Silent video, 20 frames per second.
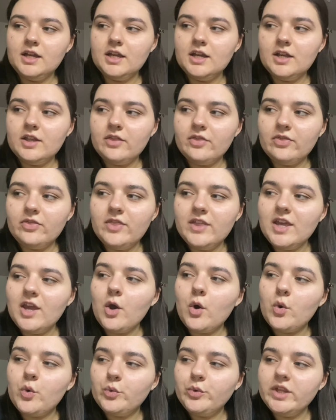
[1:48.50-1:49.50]
the
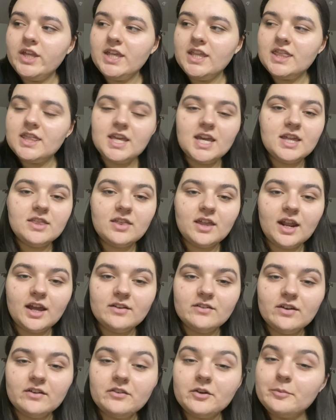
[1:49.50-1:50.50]
only thing that I've
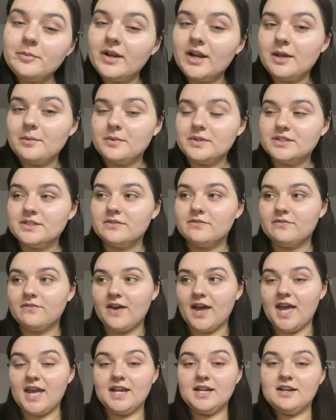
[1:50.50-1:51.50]
ever been able to
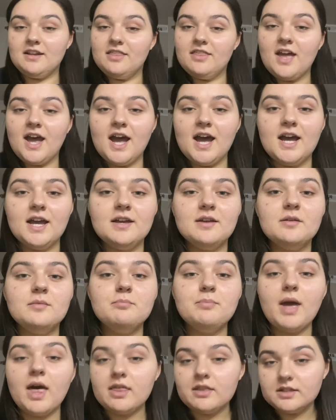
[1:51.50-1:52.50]
find that
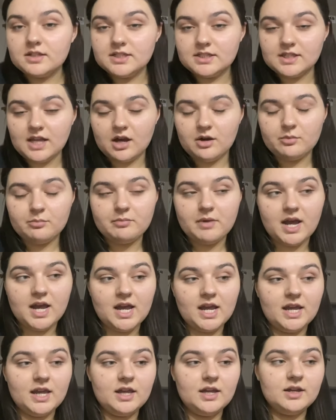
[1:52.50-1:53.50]
balances out
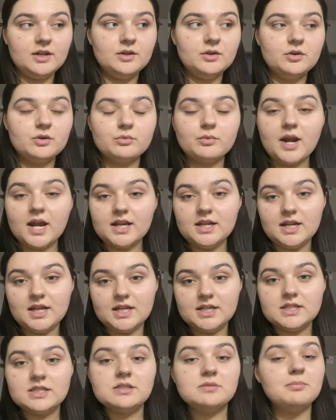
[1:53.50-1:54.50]
my
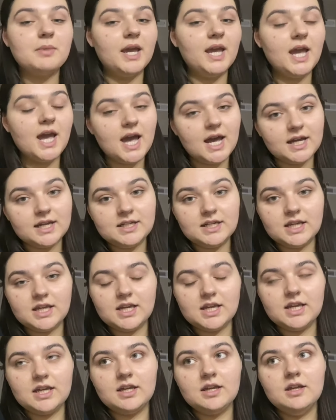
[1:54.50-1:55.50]
redness, my
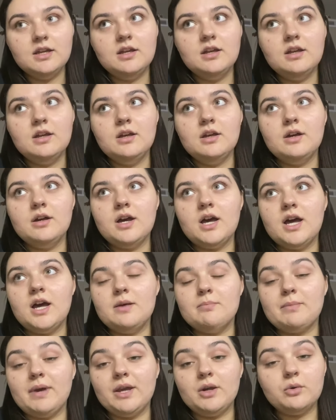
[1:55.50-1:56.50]
acne,
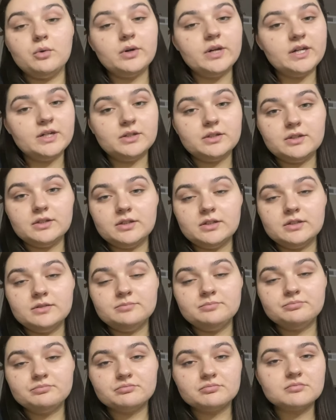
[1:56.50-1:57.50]
my oil,
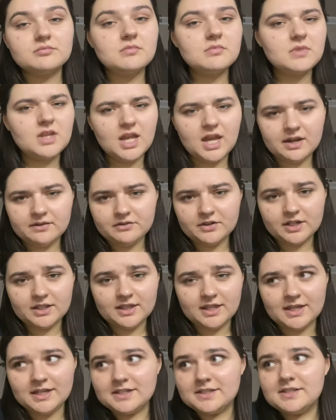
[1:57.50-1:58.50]

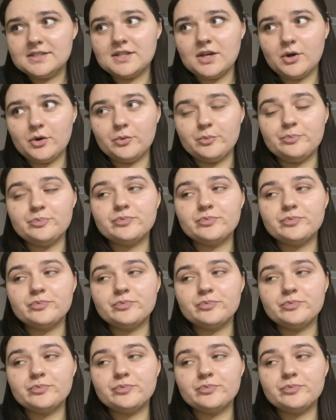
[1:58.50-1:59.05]
everything. So